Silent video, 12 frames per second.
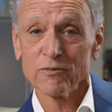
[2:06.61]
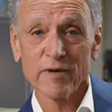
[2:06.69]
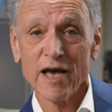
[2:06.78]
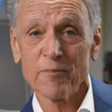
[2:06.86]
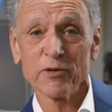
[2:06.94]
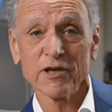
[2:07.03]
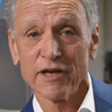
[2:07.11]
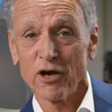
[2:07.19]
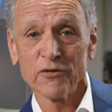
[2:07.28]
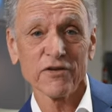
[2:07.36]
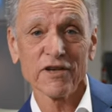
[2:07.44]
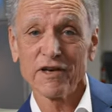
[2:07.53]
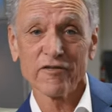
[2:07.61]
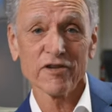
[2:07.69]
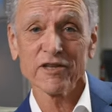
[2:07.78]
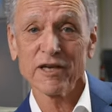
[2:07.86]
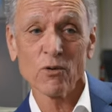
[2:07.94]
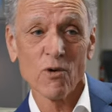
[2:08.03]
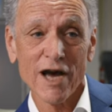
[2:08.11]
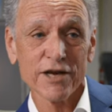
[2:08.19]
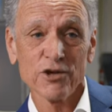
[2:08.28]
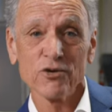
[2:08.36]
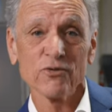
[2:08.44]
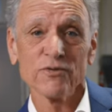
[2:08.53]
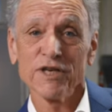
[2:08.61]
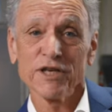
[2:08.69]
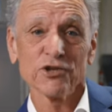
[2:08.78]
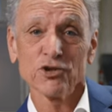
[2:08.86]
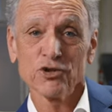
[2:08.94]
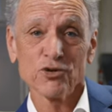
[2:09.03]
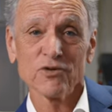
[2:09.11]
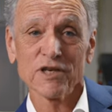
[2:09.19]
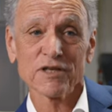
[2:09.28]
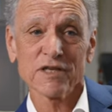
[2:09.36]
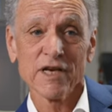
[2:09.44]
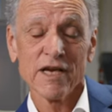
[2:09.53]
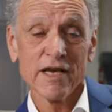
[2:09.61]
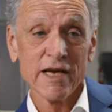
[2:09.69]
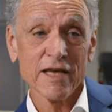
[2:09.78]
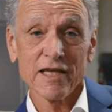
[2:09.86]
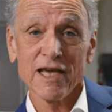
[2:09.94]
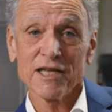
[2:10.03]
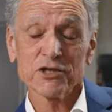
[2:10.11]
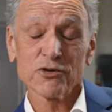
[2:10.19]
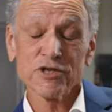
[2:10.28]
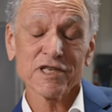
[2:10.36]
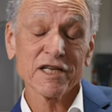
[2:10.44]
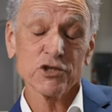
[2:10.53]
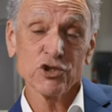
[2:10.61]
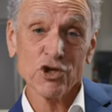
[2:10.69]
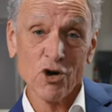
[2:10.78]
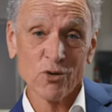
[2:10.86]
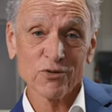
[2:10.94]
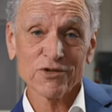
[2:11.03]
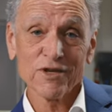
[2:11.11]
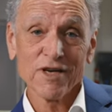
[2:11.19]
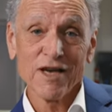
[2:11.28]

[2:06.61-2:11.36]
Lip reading: happy and healthy and everything. Why do you need to do this? And the answer is, I don't.